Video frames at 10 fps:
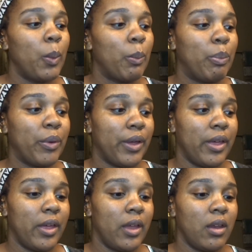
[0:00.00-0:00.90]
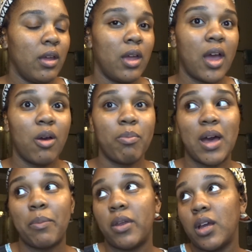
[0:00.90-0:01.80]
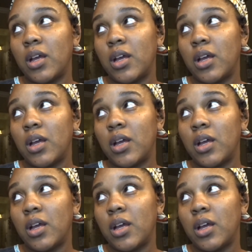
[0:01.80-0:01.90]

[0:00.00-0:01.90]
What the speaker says: but I'll pop in a